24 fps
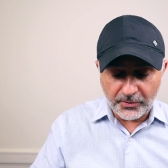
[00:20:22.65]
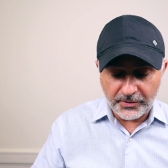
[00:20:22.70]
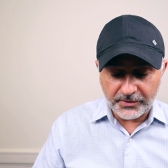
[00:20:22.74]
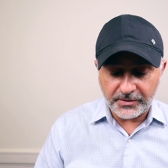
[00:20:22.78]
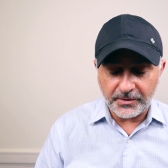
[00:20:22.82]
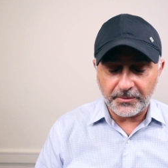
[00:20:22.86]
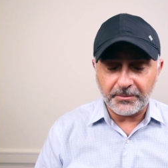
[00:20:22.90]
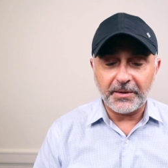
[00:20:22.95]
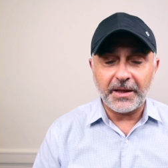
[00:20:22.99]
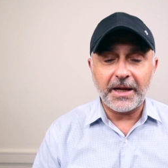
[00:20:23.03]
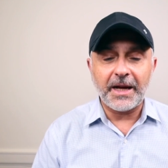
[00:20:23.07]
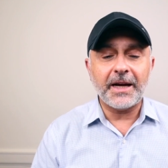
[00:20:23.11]

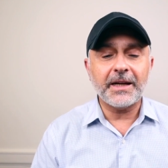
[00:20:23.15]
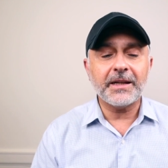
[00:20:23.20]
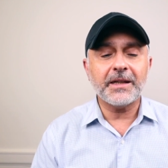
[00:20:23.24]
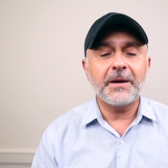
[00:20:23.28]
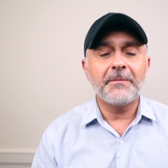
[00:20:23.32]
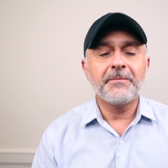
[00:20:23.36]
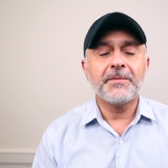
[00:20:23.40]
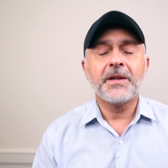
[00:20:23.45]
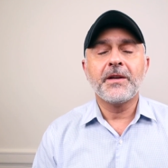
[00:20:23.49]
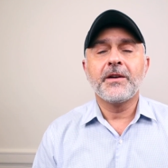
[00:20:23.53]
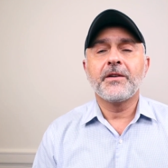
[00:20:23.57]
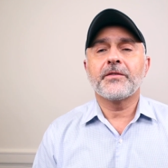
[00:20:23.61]
Rossa
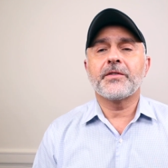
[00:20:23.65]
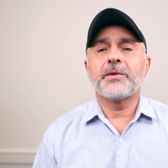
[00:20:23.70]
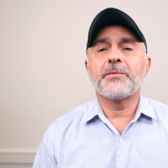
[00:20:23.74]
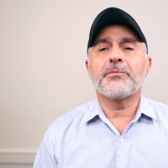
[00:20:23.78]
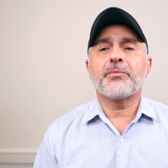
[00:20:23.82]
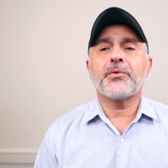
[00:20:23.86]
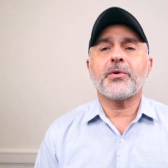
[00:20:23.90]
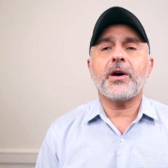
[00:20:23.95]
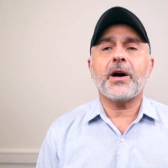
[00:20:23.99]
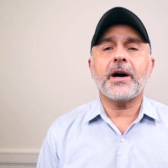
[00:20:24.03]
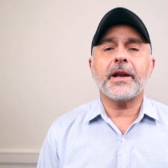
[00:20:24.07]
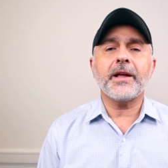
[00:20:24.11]
Black from
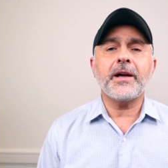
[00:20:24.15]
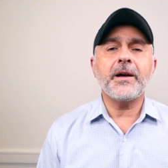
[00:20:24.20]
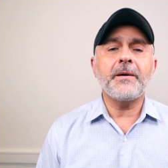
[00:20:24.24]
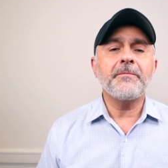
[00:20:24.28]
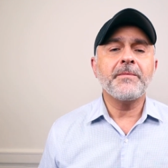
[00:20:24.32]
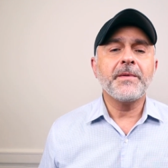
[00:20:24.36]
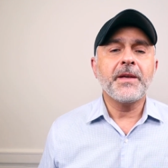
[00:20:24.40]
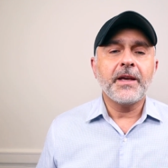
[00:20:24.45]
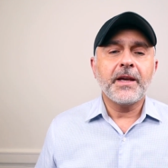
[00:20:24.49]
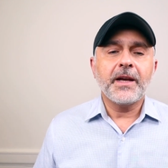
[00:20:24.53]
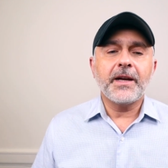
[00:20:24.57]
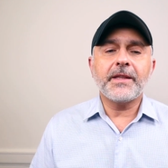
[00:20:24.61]

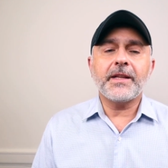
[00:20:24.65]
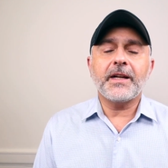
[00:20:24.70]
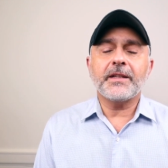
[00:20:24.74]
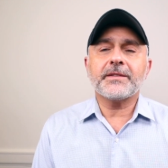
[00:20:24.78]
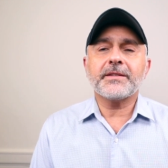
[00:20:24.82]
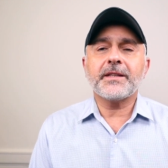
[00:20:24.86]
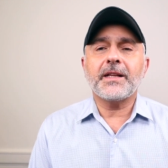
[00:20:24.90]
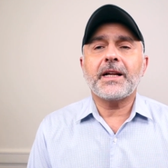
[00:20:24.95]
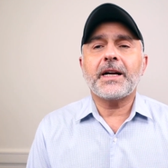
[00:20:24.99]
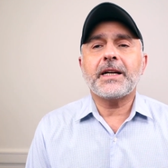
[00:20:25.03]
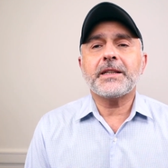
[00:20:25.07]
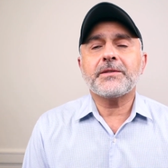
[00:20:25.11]
Prada. And that's
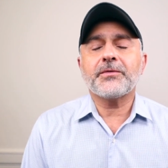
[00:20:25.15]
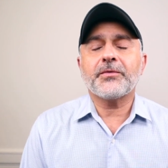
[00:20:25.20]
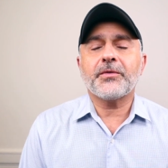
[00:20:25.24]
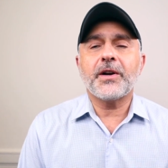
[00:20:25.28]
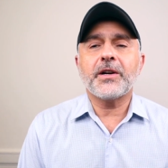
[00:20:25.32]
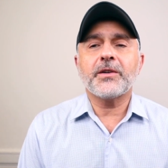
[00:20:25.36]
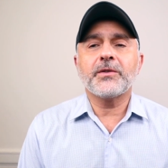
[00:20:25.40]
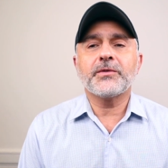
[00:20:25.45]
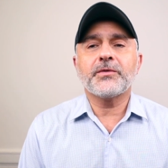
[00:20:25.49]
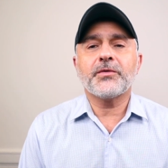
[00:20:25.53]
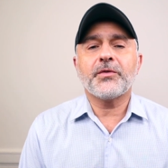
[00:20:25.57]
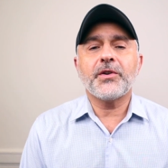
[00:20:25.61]
the last
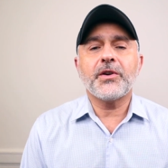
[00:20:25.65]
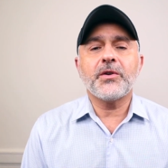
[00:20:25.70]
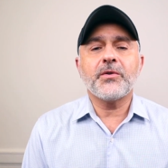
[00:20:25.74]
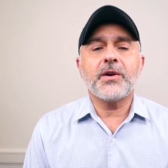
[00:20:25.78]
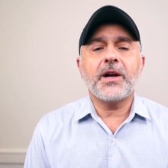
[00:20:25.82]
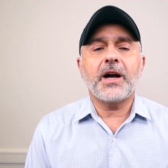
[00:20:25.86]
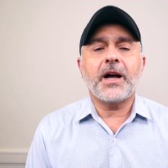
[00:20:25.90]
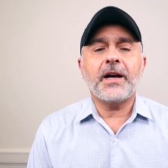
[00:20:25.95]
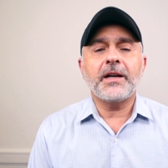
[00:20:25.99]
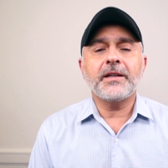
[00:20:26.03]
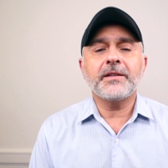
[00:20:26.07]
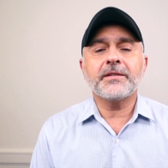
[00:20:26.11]
fragrance for you
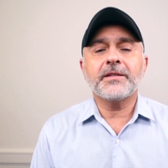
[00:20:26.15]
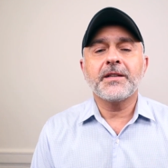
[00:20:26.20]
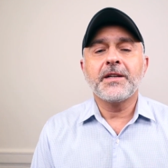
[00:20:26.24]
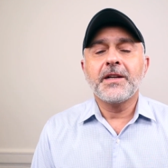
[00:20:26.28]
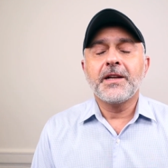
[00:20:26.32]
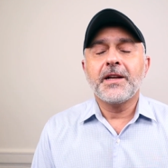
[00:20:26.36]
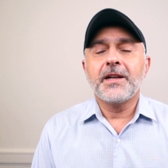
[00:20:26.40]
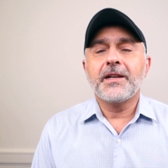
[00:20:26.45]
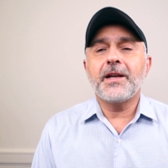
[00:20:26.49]
guys.